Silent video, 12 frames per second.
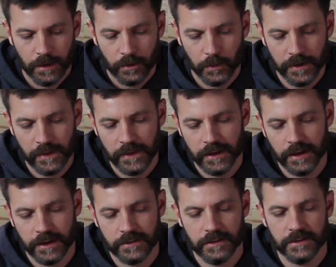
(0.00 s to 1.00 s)
The way that they
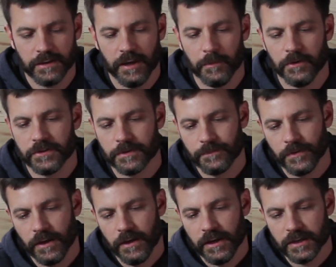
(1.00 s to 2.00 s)
connect to these cameras
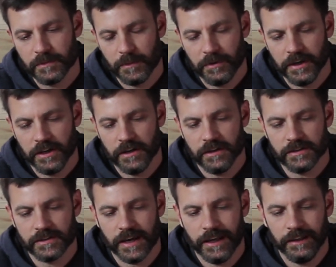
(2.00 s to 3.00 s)
is by plugging into the
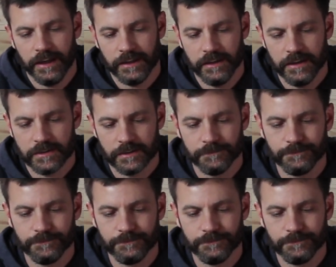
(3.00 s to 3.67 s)
side like this.